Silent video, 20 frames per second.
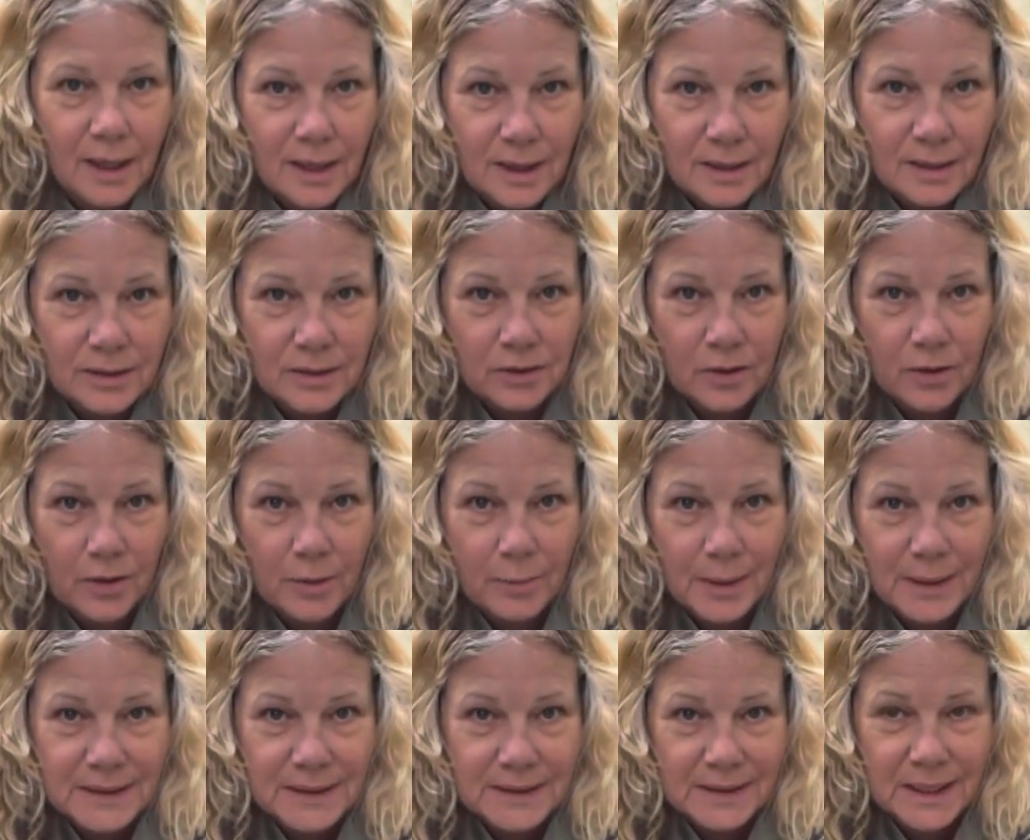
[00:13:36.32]
It's not the
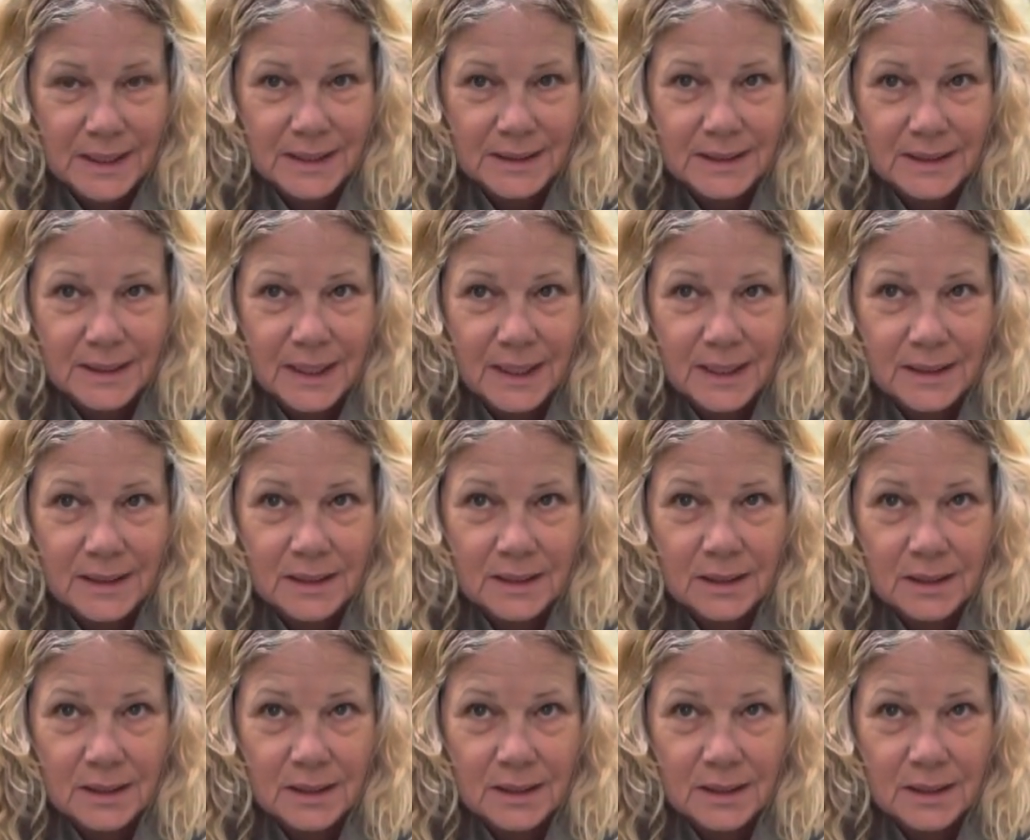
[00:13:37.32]
best day today.